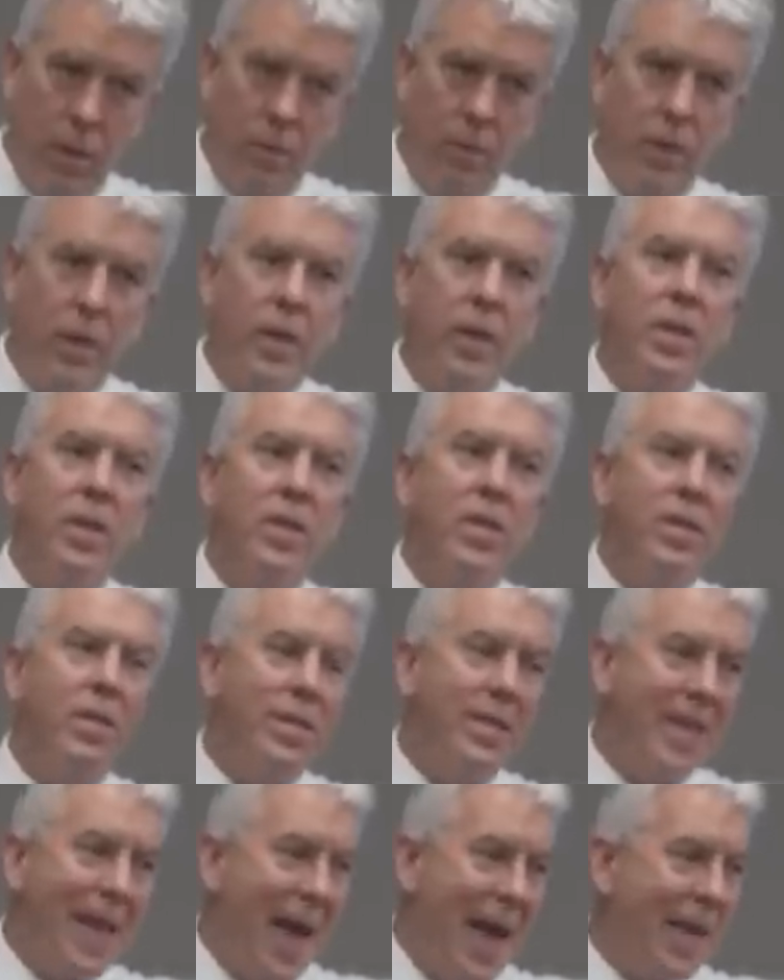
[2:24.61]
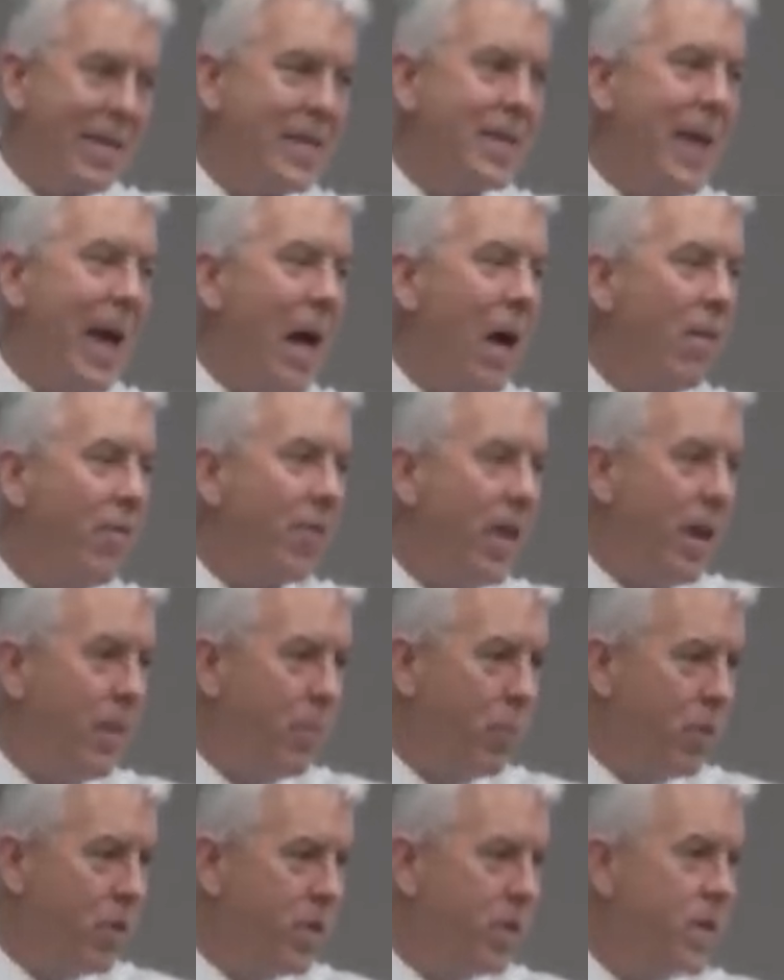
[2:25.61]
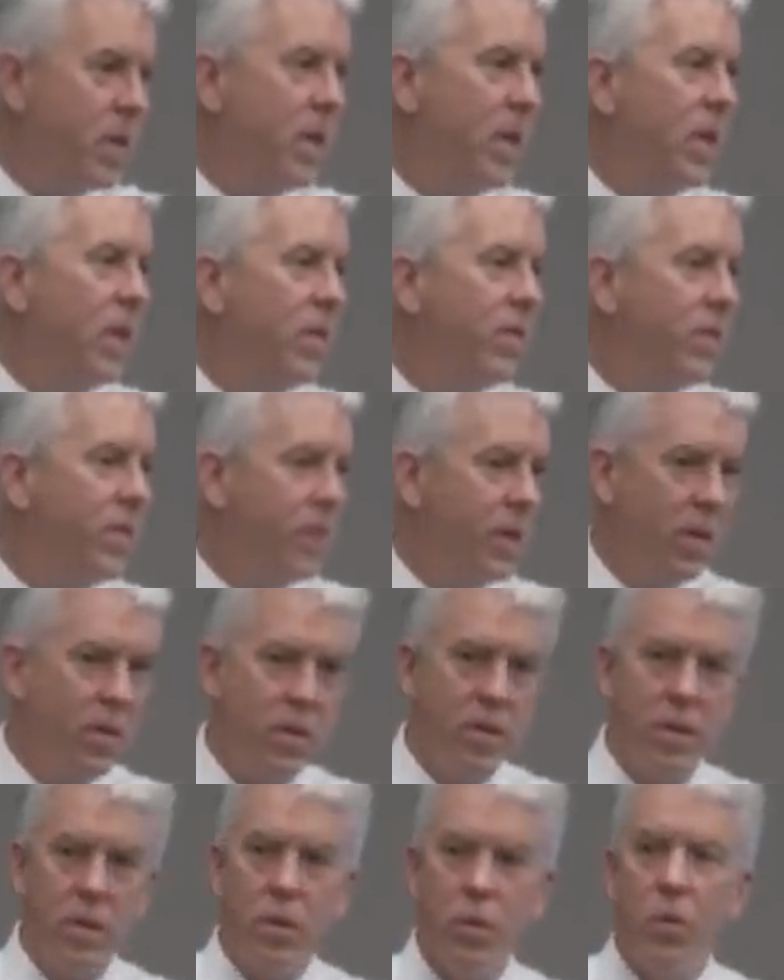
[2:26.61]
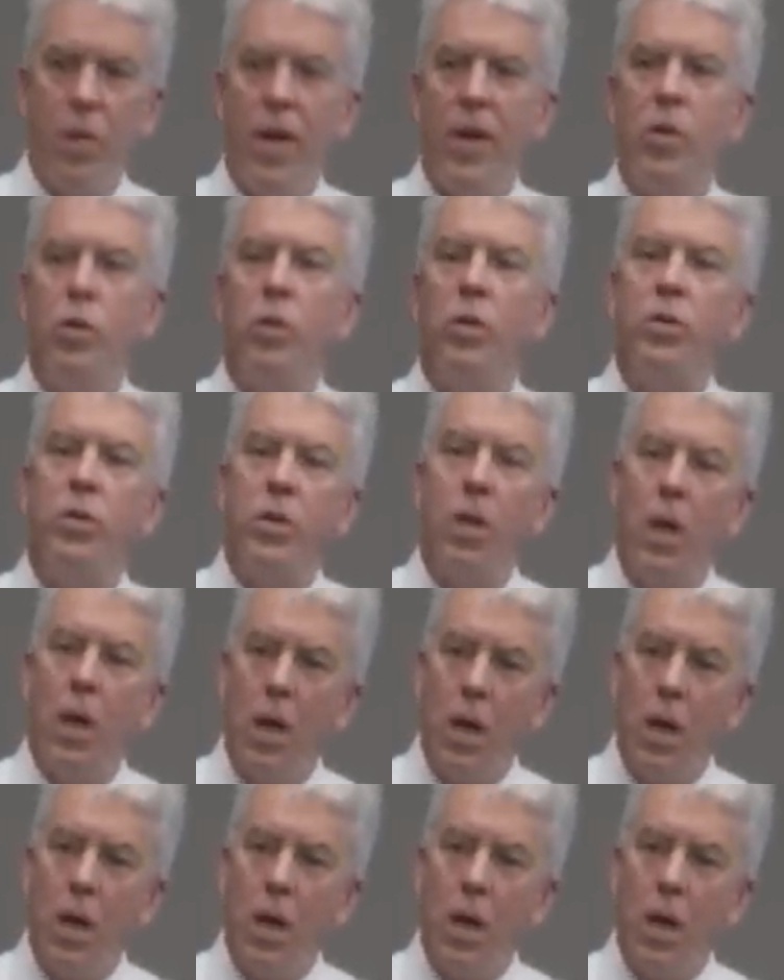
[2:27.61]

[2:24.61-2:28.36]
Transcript: because that's how they perceive these situations.